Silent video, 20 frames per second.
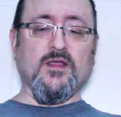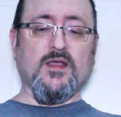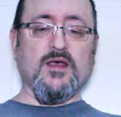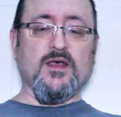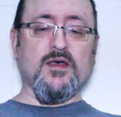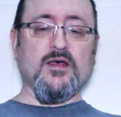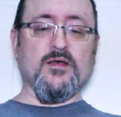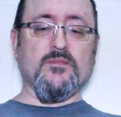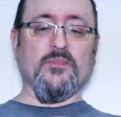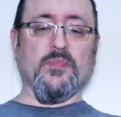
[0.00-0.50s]

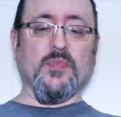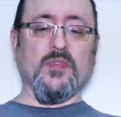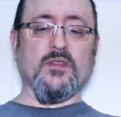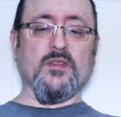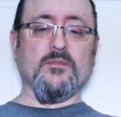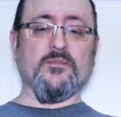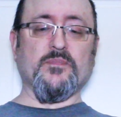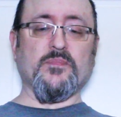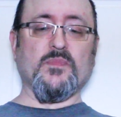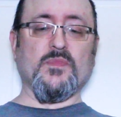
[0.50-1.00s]
Um,
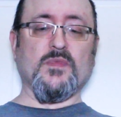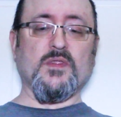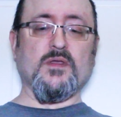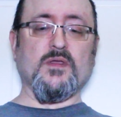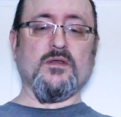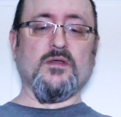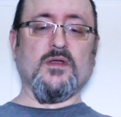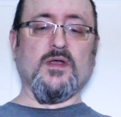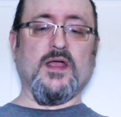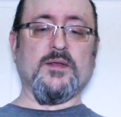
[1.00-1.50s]

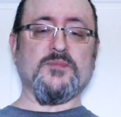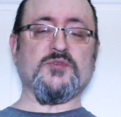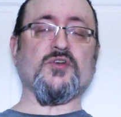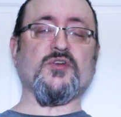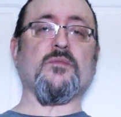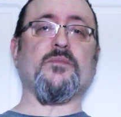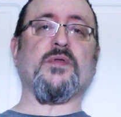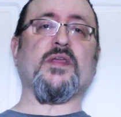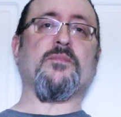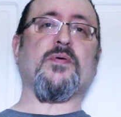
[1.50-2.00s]
I'm
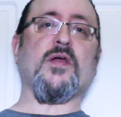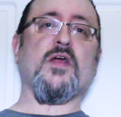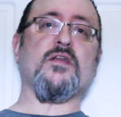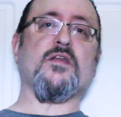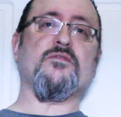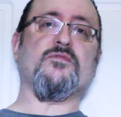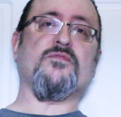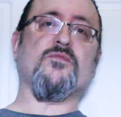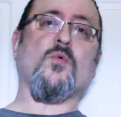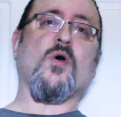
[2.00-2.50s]
sure a big
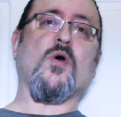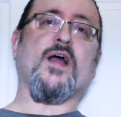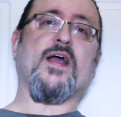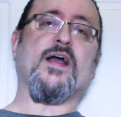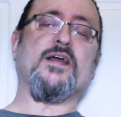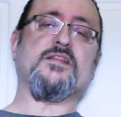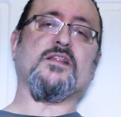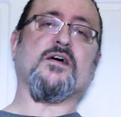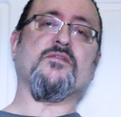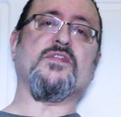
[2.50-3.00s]
part of why
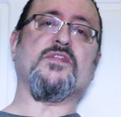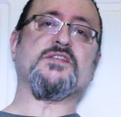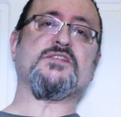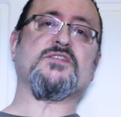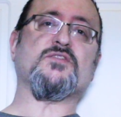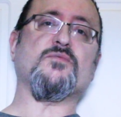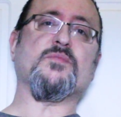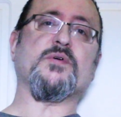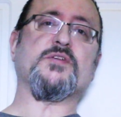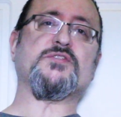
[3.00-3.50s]
I love this
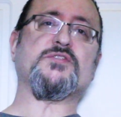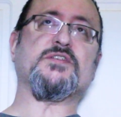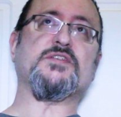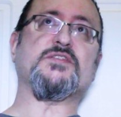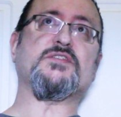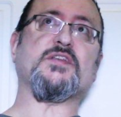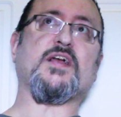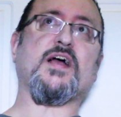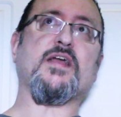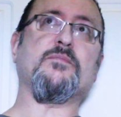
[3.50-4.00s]
so much
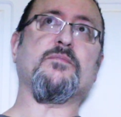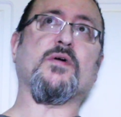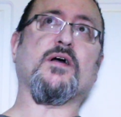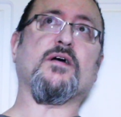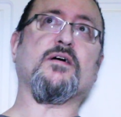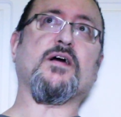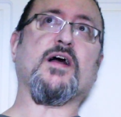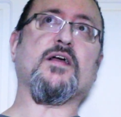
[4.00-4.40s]
is I'm,